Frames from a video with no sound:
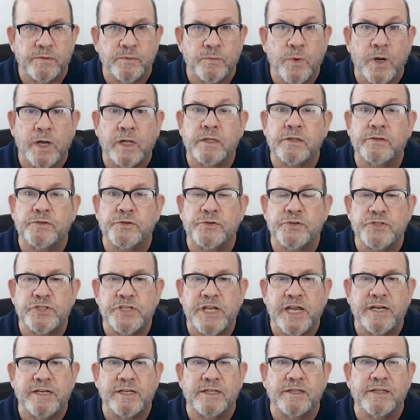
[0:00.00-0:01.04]
while
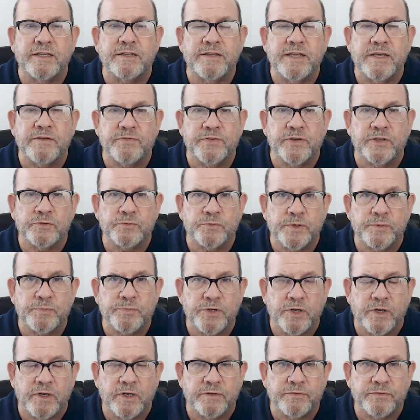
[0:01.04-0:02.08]
understanding that they felt
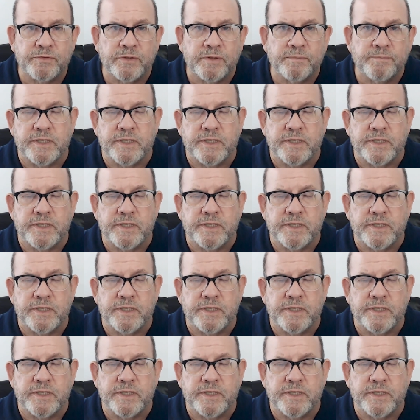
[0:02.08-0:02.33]
ripped off.